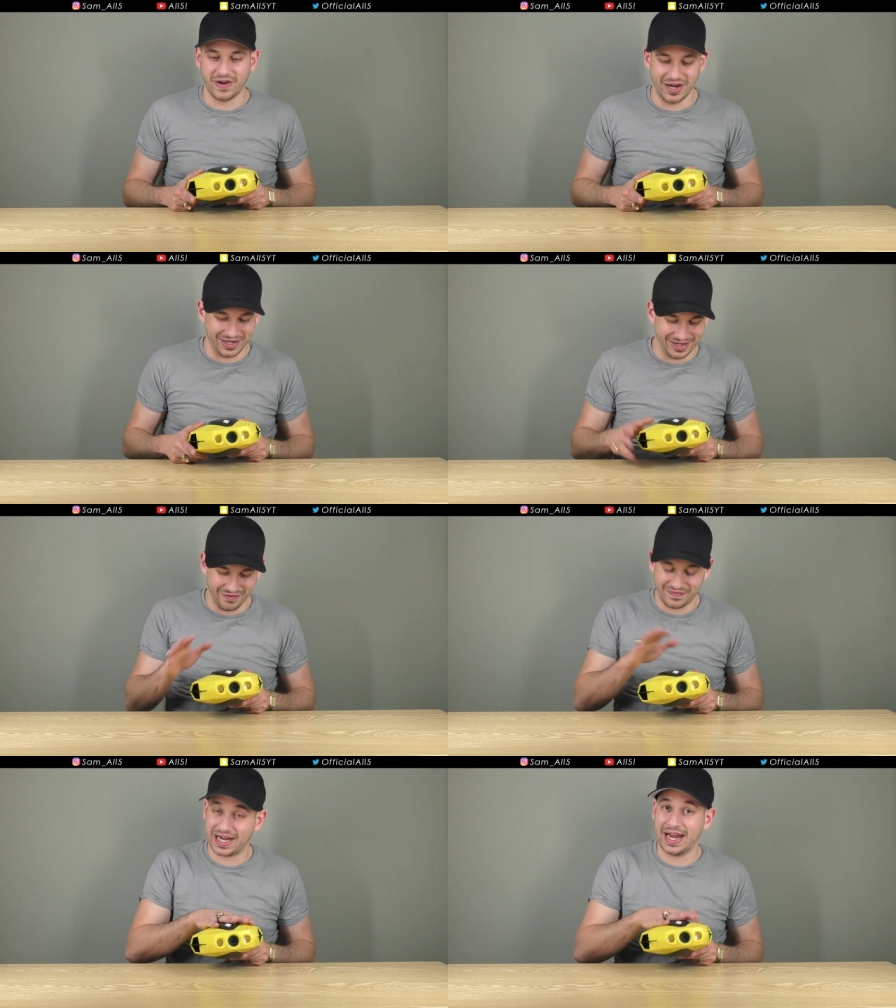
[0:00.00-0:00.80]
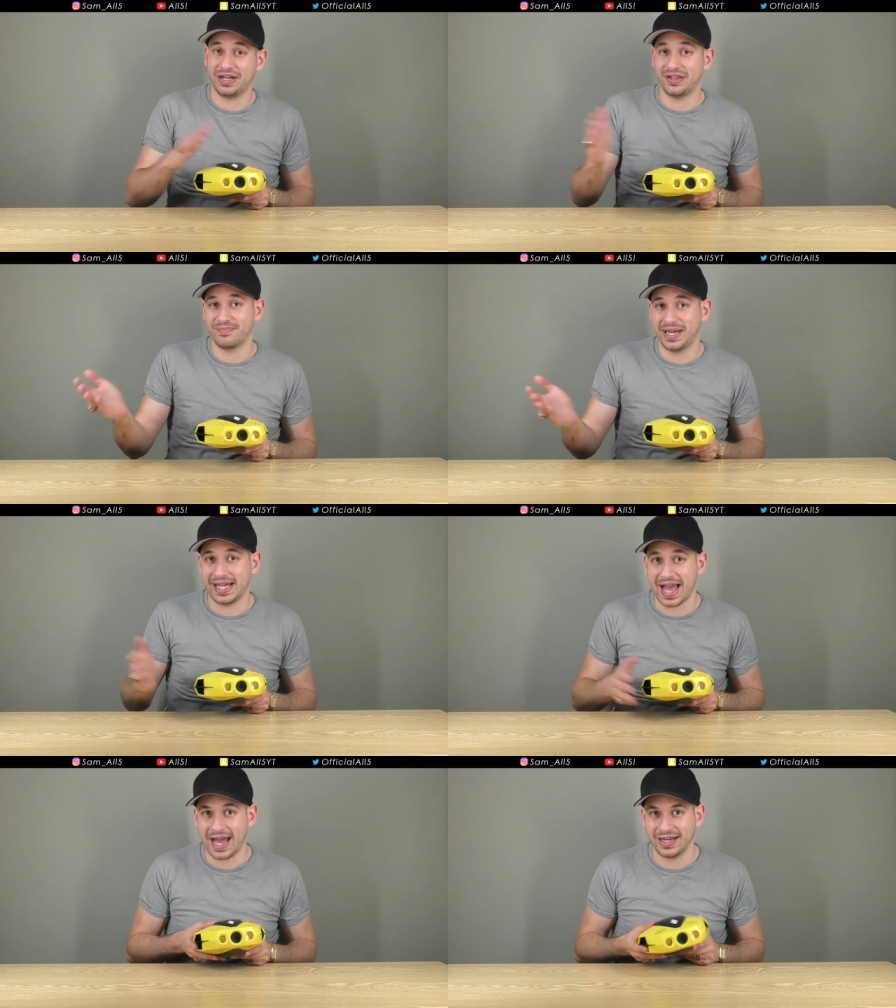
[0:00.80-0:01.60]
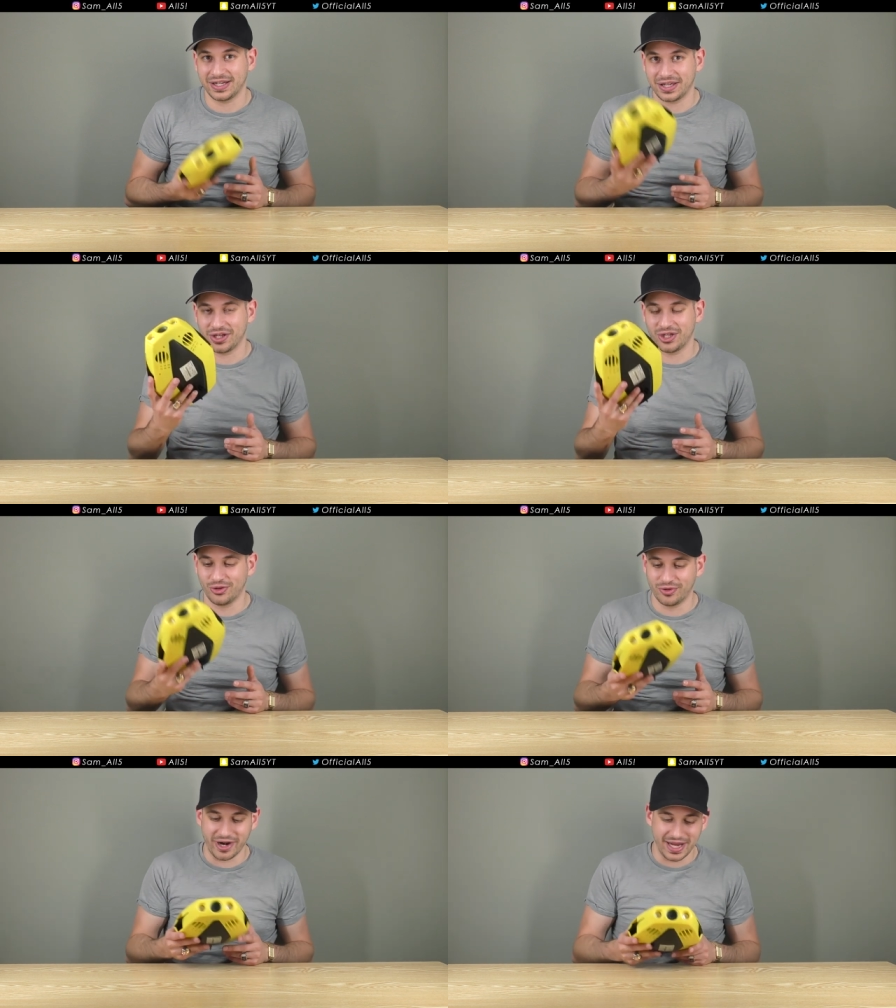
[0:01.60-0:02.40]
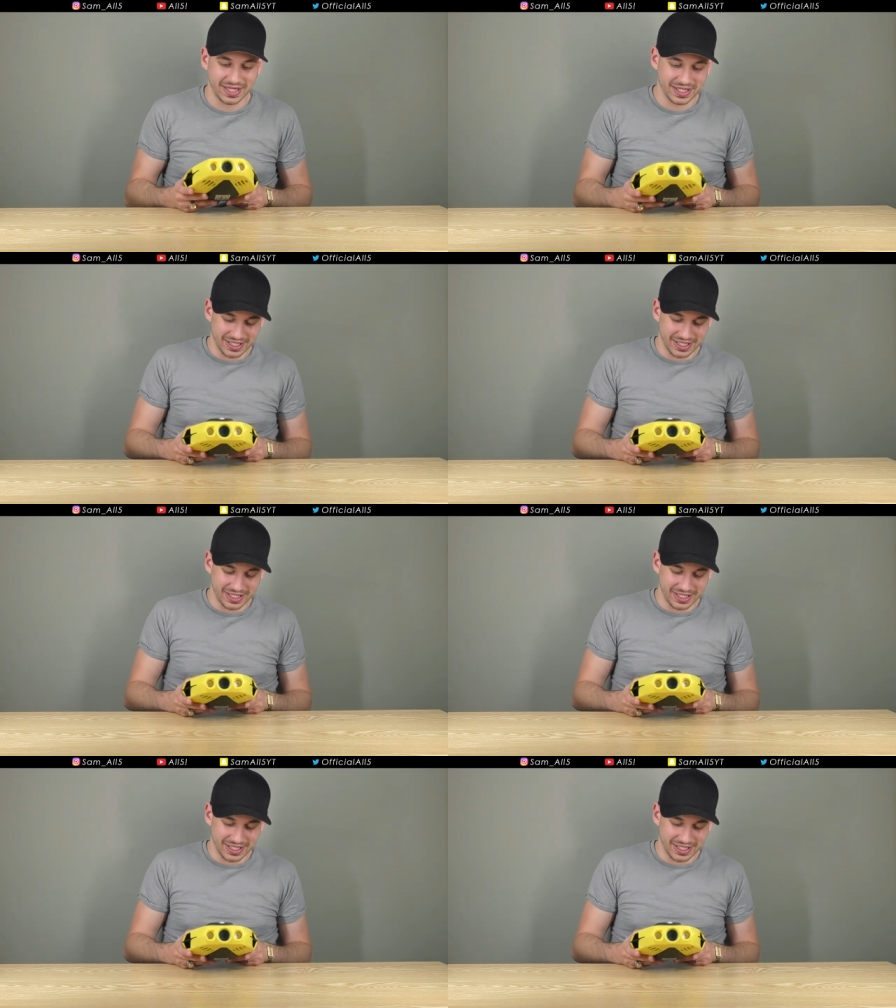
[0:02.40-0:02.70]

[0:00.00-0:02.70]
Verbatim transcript: different of the Gladius Mini and the Dory.